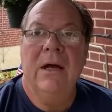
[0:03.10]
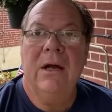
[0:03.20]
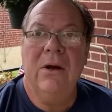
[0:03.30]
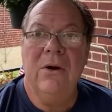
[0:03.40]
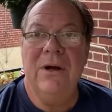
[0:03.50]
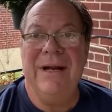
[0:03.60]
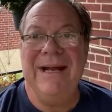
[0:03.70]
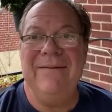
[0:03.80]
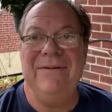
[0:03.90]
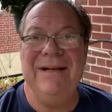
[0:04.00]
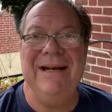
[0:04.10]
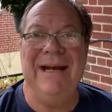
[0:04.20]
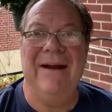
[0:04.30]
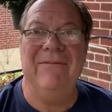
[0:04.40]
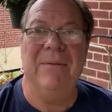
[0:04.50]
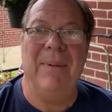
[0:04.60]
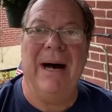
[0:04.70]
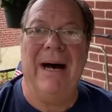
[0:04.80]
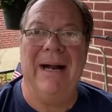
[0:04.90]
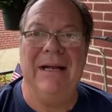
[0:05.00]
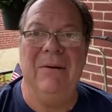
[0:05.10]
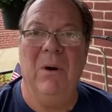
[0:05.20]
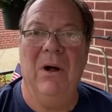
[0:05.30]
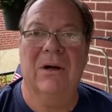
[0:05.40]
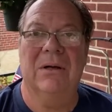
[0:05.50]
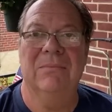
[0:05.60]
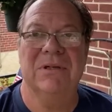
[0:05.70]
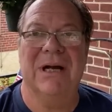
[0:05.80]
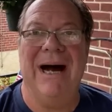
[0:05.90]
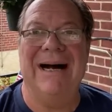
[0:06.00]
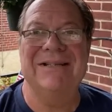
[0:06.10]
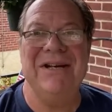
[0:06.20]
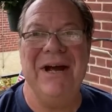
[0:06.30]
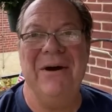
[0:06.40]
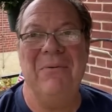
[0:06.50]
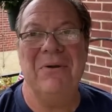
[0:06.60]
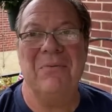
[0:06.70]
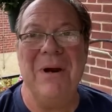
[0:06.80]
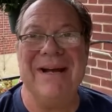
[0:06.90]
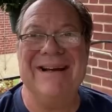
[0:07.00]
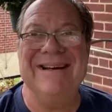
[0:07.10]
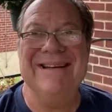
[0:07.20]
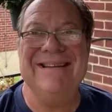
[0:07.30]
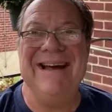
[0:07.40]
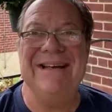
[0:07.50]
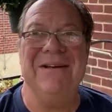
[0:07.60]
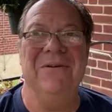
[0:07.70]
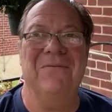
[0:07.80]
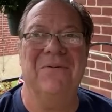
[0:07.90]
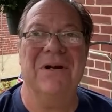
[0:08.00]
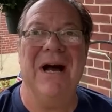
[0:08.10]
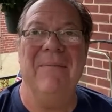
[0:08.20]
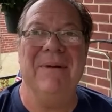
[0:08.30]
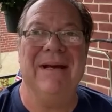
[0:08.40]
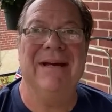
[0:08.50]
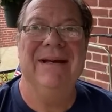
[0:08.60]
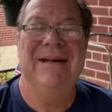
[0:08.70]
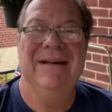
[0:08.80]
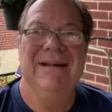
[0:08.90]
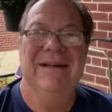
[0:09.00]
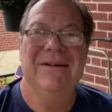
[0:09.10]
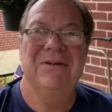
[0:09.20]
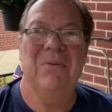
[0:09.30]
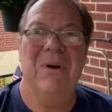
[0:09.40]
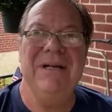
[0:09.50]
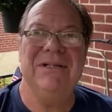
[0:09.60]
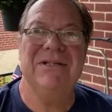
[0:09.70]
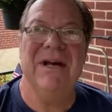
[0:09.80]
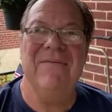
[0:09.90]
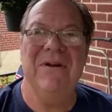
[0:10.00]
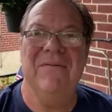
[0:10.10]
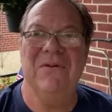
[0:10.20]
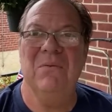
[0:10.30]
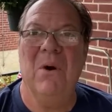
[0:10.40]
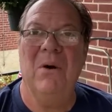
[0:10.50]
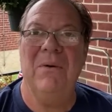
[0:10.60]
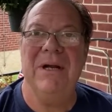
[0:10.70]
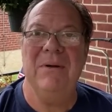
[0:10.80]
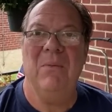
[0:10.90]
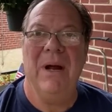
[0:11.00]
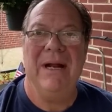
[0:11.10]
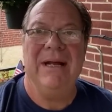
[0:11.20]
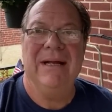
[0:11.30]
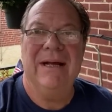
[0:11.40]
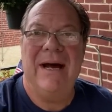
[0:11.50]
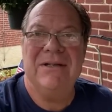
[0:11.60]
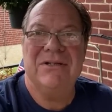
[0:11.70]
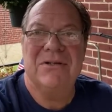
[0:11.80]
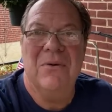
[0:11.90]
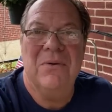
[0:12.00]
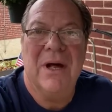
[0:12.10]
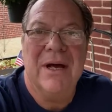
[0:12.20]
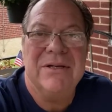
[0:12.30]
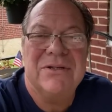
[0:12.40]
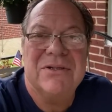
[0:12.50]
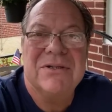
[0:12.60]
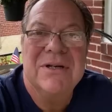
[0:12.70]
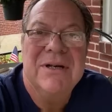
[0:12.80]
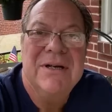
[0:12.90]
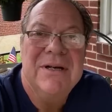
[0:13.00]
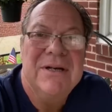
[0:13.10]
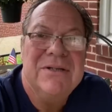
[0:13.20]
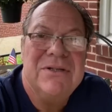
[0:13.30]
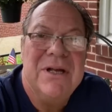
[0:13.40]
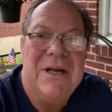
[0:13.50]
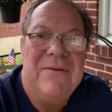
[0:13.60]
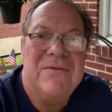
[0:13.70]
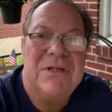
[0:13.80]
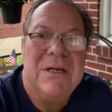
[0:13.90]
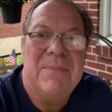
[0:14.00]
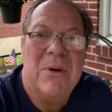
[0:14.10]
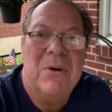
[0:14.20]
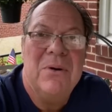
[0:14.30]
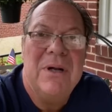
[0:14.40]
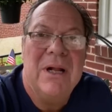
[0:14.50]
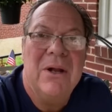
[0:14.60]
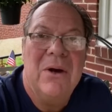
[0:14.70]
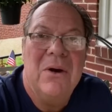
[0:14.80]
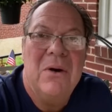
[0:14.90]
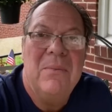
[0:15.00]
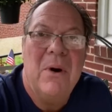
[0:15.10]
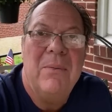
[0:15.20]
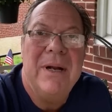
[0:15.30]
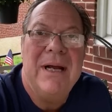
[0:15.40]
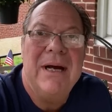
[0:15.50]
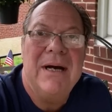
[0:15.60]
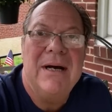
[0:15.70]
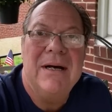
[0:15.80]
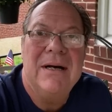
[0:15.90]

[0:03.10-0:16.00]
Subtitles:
Good evening, everybody. Welcome to Cocktail with Rick. Thank you for coming. 27 of you already waiting. That's so nice. Steve Seaboat, hello. Maria